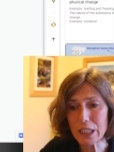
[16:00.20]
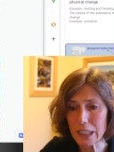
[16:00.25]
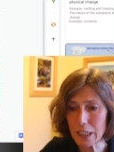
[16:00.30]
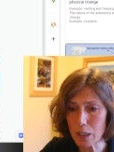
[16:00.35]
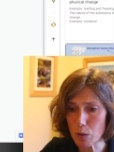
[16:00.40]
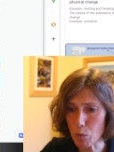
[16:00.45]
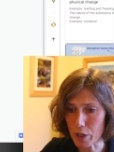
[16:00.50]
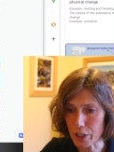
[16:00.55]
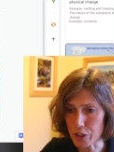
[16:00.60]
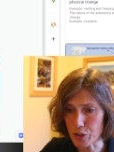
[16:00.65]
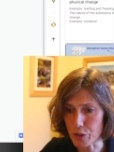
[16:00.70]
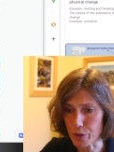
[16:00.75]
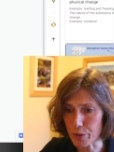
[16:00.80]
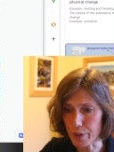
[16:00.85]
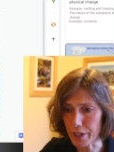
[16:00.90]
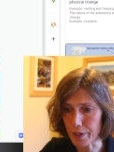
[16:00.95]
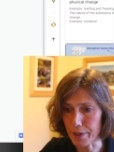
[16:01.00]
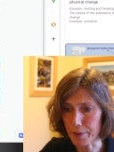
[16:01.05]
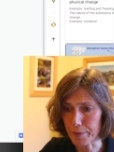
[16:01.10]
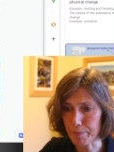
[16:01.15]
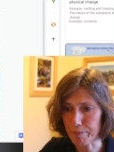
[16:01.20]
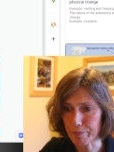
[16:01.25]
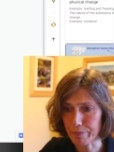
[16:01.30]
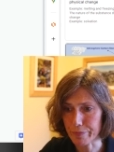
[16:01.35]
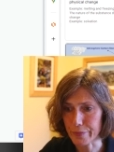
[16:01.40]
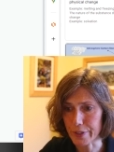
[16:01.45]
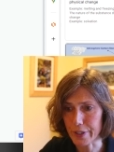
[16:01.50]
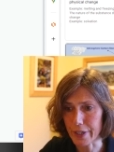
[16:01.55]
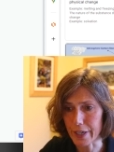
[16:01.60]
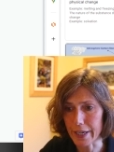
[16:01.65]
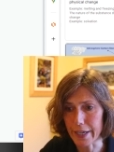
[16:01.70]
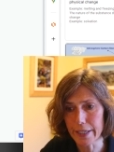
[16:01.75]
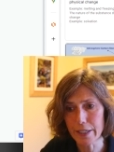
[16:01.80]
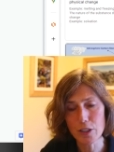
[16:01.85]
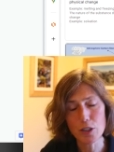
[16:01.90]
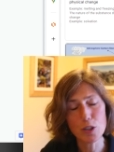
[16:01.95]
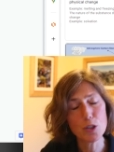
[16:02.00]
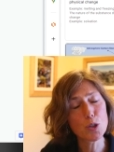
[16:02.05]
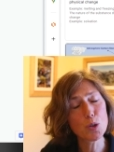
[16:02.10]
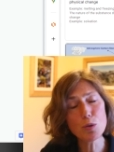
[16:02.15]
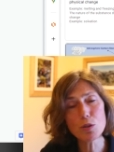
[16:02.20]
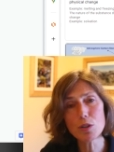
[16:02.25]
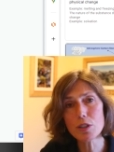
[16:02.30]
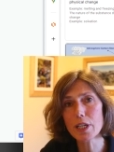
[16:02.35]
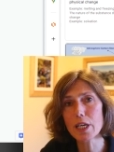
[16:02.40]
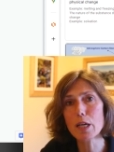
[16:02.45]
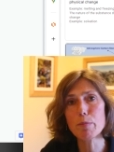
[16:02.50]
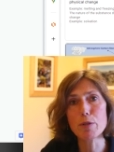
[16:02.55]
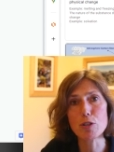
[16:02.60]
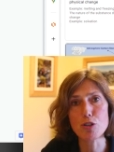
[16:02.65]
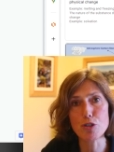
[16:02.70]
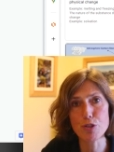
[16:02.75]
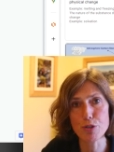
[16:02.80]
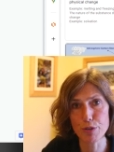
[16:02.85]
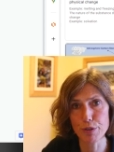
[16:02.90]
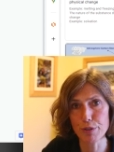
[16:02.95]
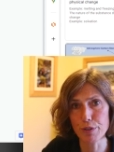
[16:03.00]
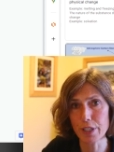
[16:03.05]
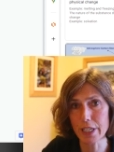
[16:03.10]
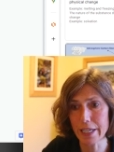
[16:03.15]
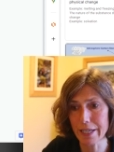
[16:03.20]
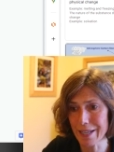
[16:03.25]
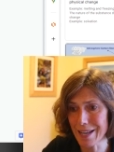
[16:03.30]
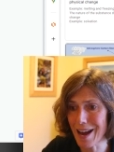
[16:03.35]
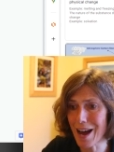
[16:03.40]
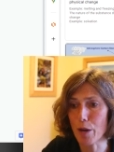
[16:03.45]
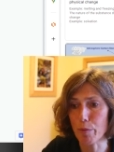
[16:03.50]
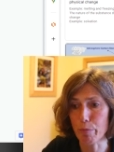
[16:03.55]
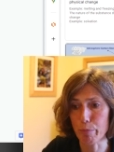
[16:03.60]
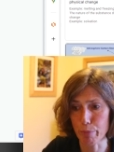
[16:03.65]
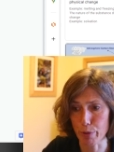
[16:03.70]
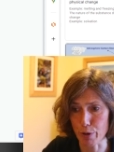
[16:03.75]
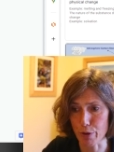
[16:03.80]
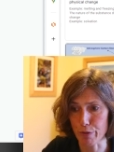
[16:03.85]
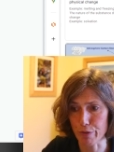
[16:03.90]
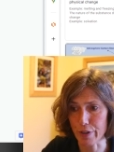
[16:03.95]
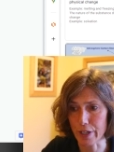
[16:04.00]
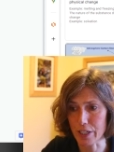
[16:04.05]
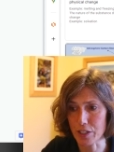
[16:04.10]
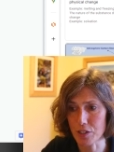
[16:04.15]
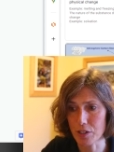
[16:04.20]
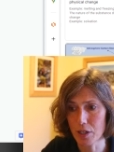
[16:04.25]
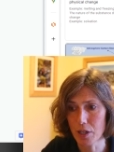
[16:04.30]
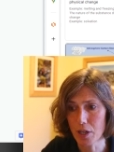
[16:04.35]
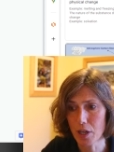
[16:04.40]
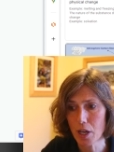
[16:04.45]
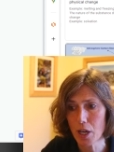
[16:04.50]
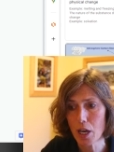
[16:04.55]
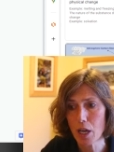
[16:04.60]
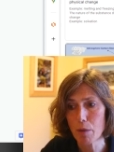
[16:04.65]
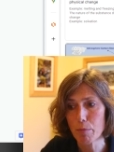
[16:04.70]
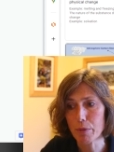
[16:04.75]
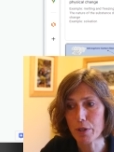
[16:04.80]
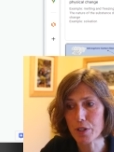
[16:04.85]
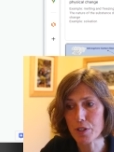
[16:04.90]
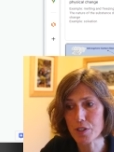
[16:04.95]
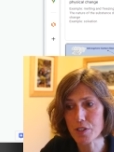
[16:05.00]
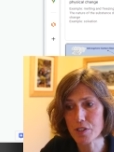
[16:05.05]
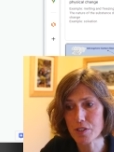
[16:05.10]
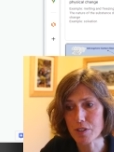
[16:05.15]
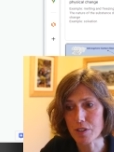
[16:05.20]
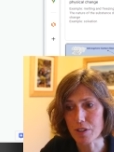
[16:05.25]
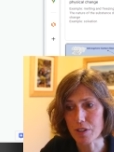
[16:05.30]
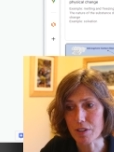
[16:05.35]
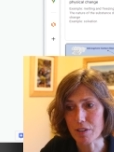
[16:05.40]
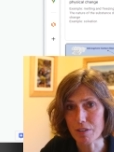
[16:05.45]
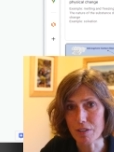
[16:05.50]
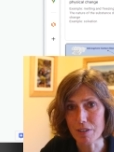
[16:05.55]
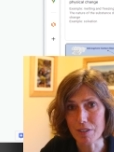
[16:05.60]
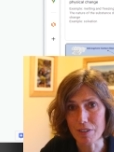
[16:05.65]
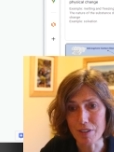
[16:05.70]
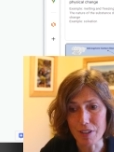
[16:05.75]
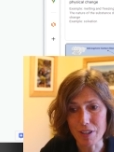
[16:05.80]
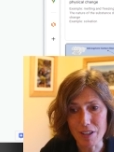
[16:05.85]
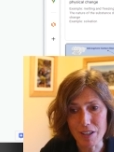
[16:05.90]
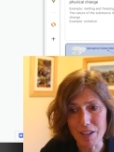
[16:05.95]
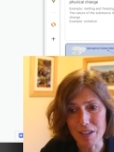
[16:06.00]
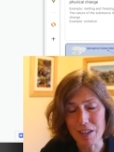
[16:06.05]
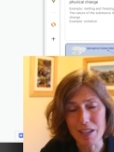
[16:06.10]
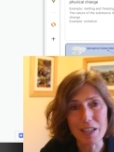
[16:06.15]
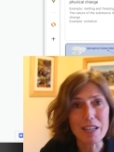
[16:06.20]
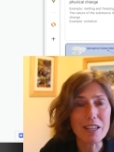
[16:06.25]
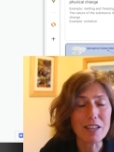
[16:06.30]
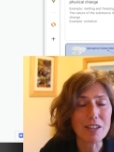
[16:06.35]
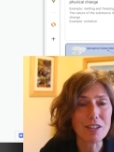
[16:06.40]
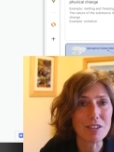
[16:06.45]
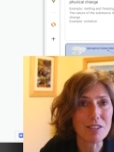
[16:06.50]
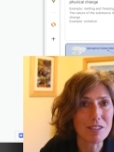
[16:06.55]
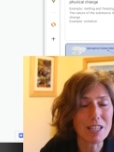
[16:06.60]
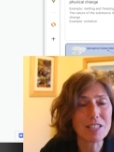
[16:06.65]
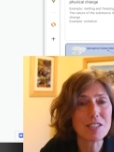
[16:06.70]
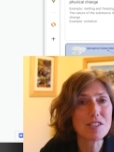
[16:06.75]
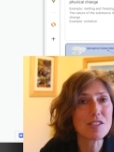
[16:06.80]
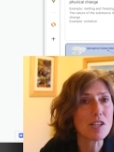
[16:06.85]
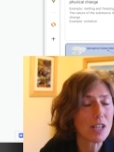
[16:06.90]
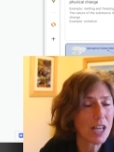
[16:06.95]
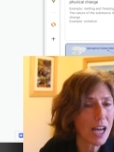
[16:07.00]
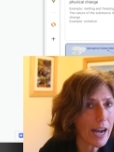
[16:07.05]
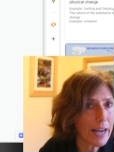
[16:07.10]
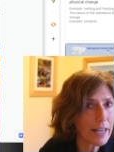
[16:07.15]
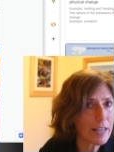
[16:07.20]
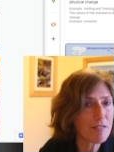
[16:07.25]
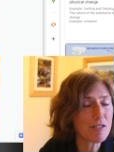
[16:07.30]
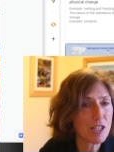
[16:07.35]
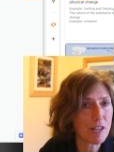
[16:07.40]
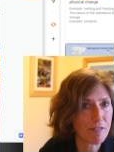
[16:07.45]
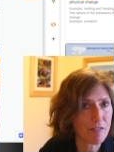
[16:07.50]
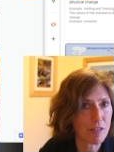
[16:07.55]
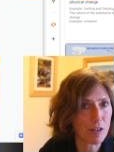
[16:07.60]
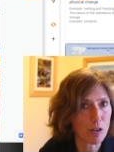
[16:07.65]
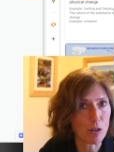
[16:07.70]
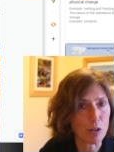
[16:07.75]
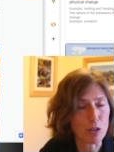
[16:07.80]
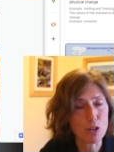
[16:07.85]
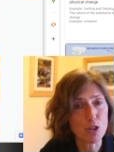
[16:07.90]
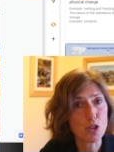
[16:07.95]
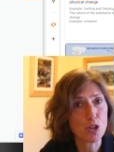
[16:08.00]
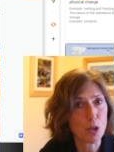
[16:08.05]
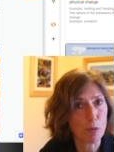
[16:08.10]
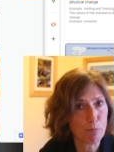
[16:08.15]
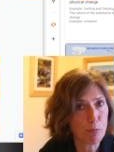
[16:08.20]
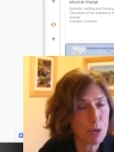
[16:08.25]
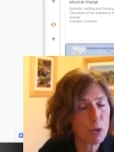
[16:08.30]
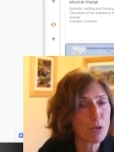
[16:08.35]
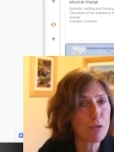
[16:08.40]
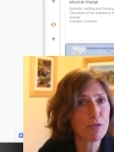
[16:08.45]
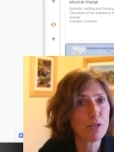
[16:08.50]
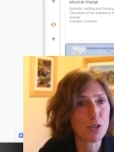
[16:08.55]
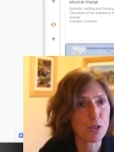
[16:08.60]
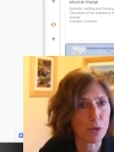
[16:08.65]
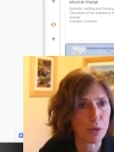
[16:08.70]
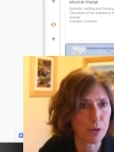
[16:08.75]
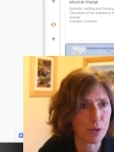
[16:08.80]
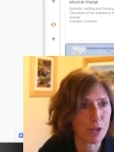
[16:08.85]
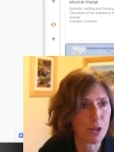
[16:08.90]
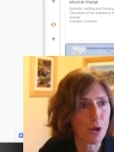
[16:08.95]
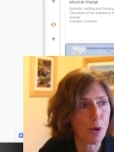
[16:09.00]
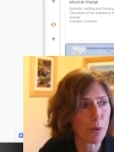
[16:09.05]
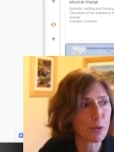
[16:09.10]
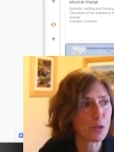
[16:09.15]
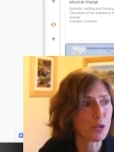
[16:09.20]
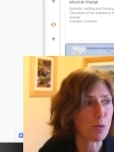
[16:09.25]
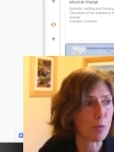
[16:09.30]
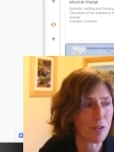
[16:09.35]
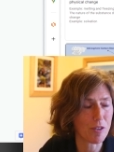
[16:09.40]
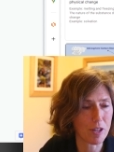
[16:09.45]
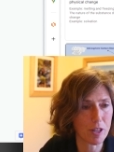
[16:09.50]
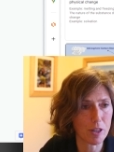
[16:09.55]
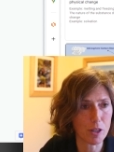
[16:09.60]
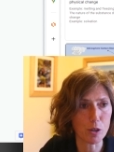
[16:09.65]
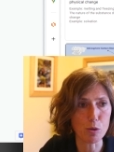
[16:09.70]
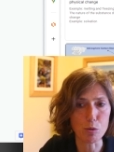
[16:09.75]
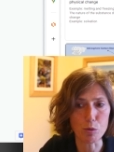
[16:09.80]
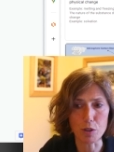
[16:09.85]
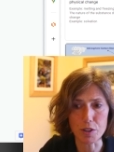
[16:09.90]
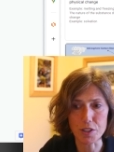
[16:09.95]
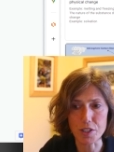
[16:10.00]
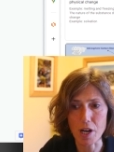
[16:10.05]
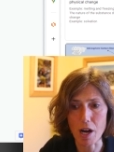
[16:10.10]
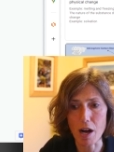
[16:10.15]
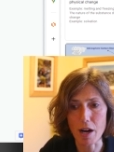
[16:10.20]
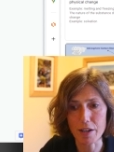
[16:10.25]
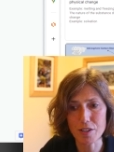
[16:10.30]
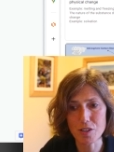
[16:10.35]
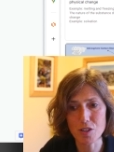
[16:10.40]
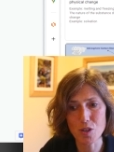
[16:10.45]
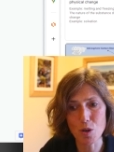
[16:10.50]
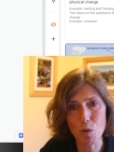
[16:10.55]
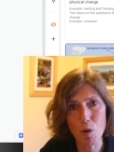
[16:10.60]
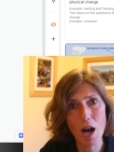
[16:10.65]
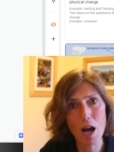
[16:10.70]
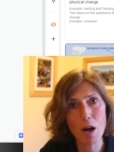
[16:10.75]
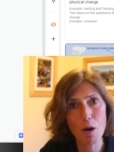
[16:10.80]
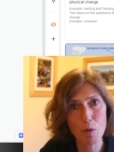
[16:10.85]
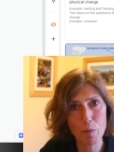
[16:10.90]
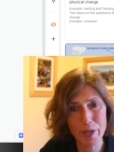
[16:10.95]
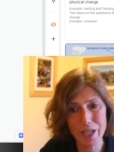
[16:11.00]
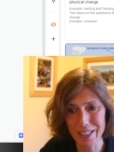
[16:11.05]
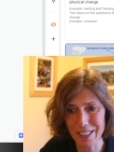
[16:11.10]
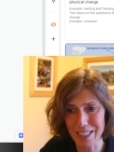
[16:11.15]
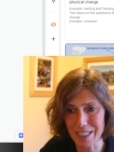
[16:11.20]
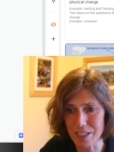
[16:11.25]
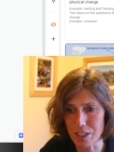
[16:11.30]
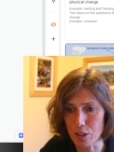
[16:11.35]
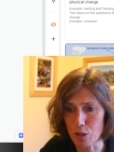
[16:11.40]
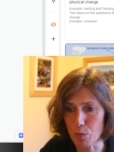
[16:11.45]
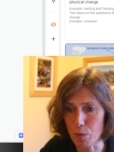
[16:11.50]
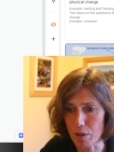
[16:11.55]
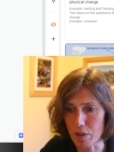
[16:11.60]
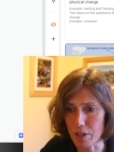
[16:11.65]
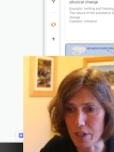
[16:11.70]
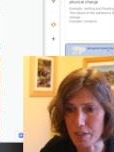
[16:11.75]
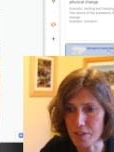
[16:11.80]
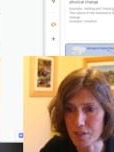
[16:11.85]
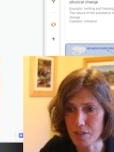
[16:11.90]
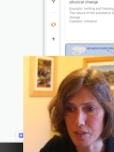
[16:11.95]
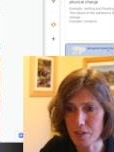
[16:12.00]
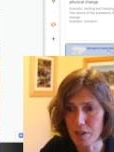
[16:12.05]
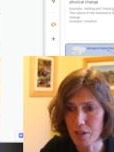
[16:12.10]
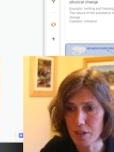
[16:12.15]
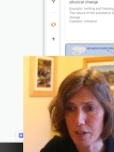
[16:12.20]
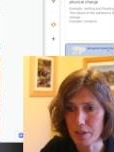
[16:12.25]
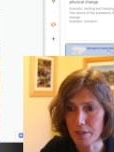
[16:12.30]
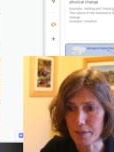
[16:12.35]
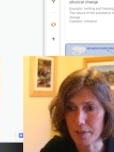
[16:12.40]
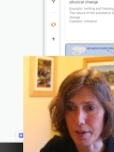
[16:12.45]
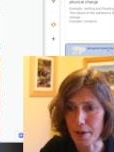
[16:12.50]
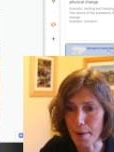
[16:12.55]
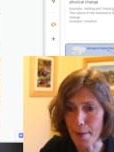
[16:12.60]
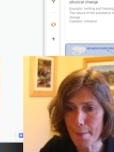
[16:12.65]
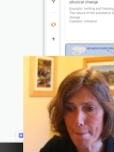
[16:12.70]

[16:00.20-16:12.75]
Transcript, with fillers: want to do here. Okay? Google Keep is certainly not perfect because it's kind of difficult to move certain notes within the Google Doc. So, how are we going to deal with this? Okay?